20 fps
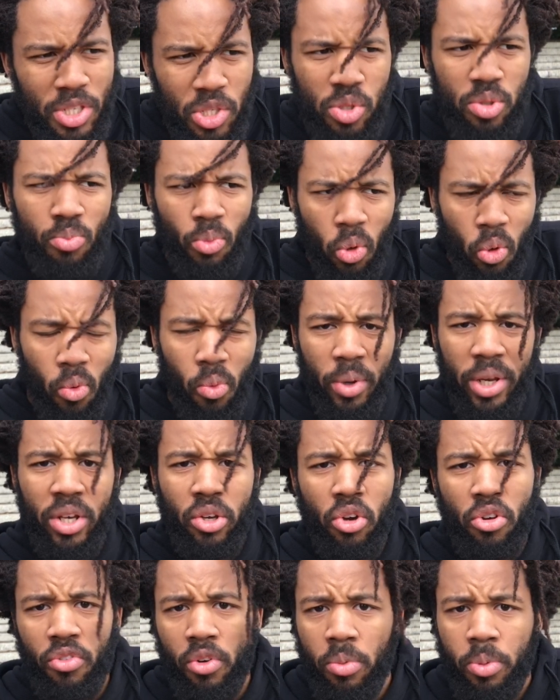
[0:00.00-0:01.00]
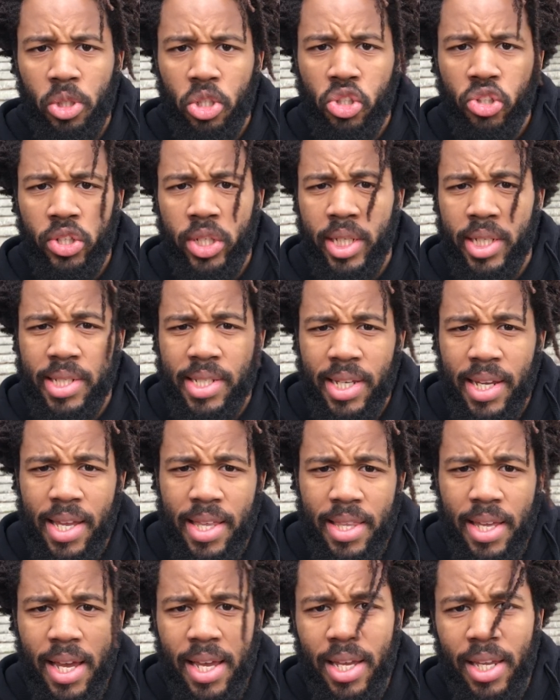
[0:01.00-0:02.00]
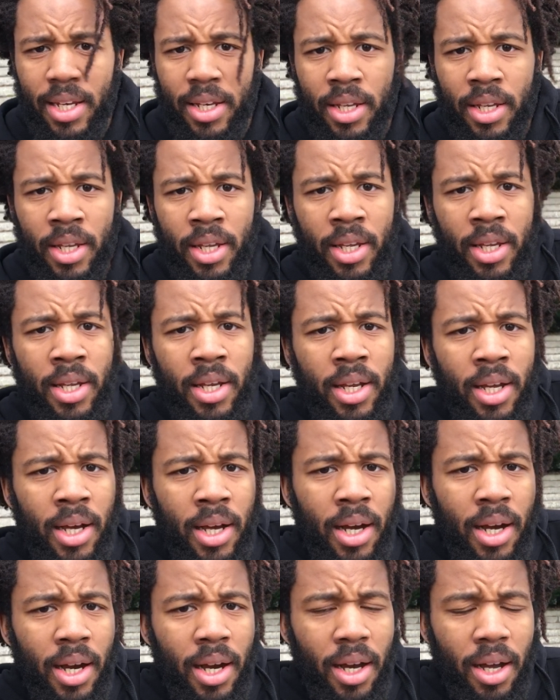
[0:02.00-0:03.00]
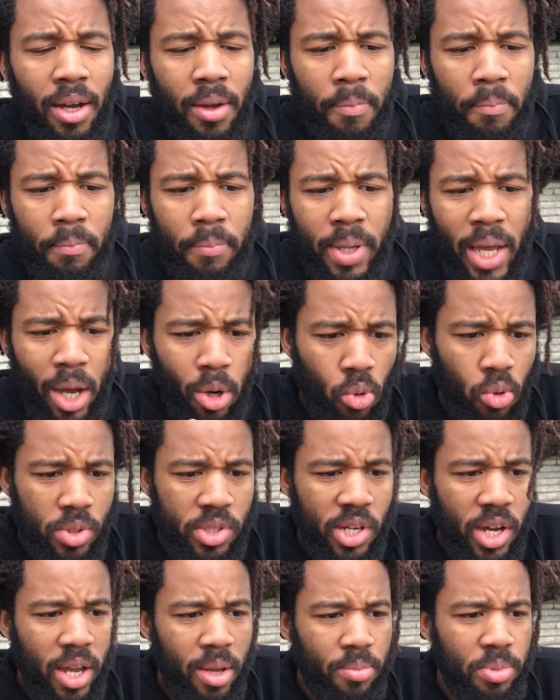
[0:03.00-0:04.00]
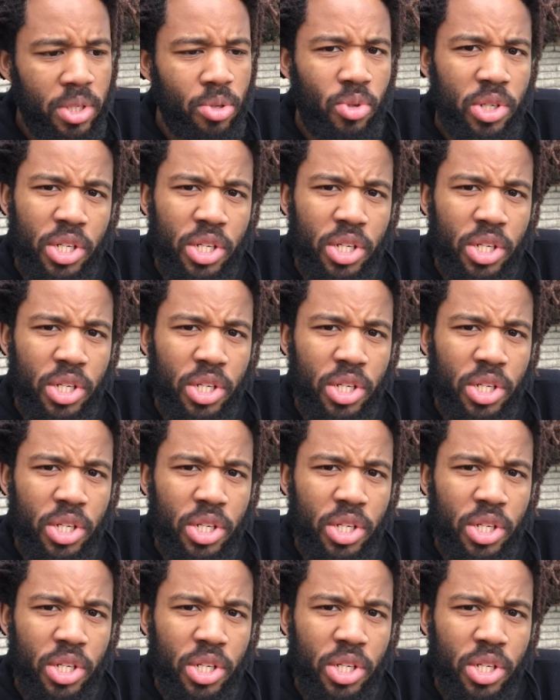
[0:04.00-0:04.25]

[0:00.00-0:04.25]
small window of opportunity to get that in at all times.